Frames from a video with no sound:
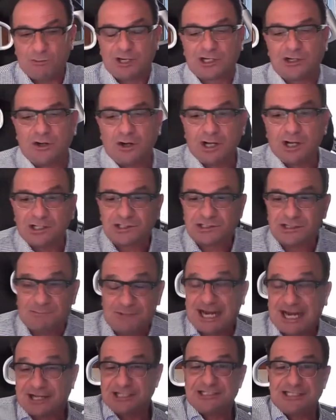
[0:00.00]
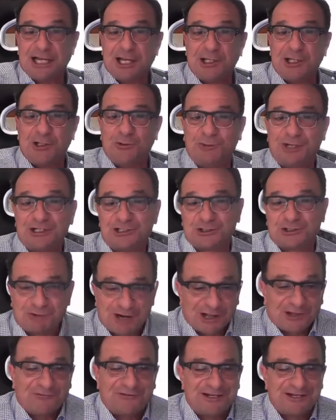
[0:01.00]
what it costs. I mean, I could tell you, but it's
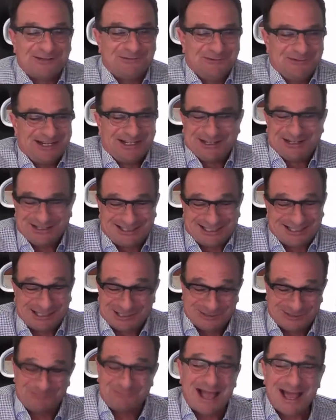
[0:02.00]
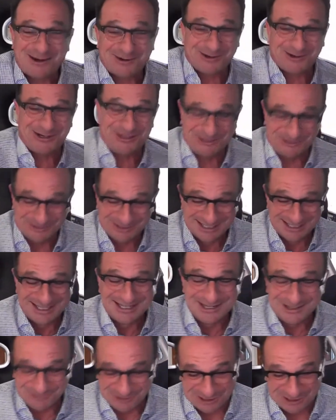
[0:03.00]
irrelevant because it doesn't matter to you
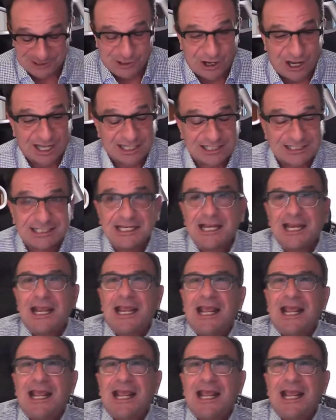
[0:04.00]
what it costs.